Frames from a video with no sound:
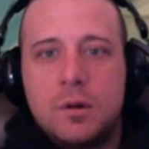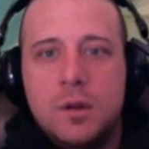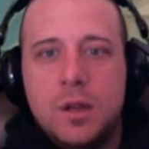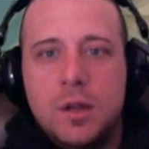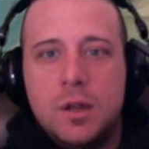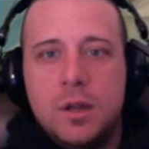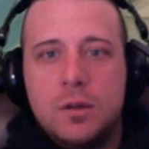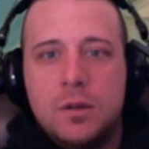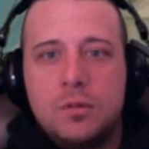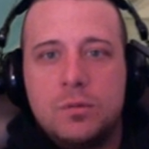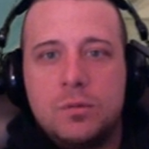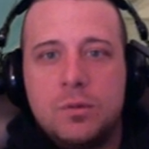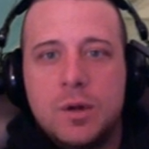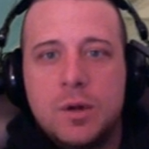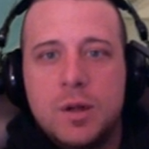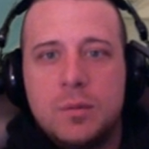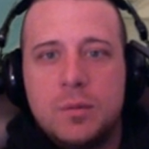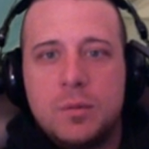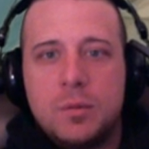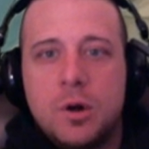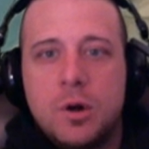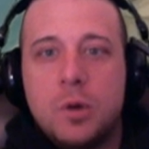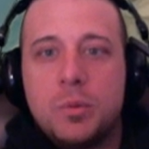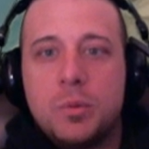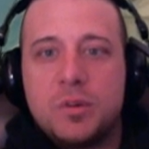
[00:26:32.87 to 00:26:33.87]
is
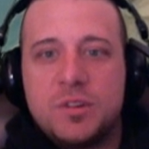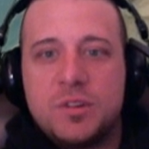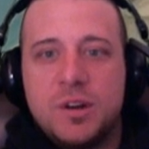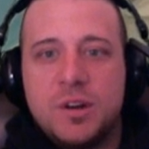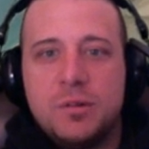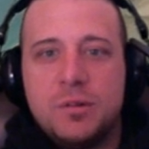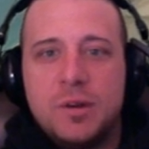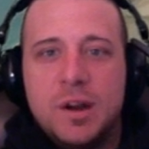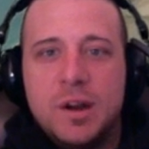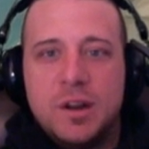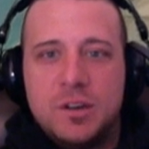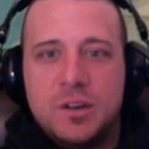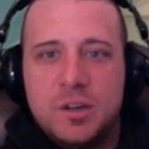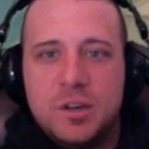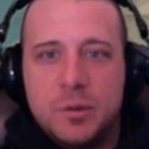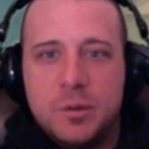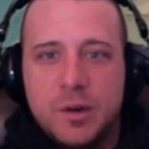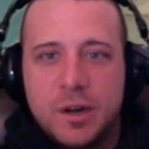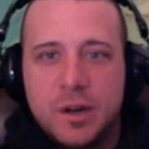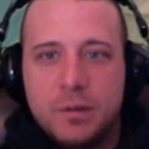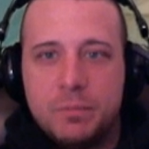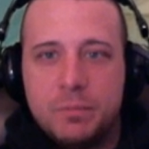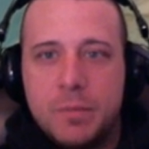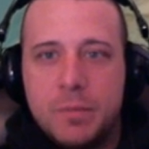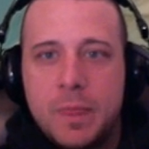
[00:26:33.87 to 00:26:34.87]
when percent rage. Here we
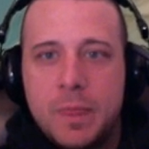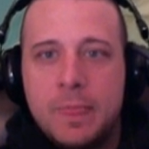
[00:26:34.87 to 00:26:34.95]
go.